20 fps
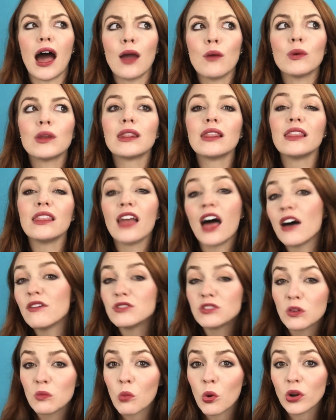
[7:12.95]
I would love
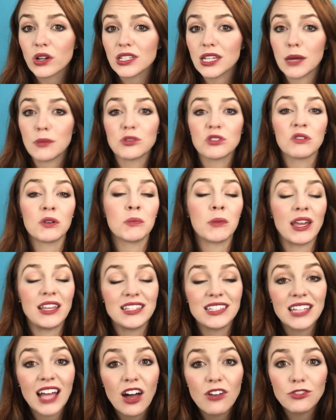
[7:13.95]
some more tips for
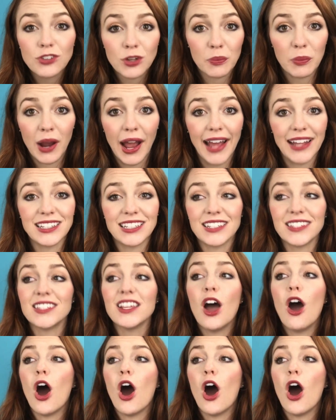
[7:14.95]
myself to practice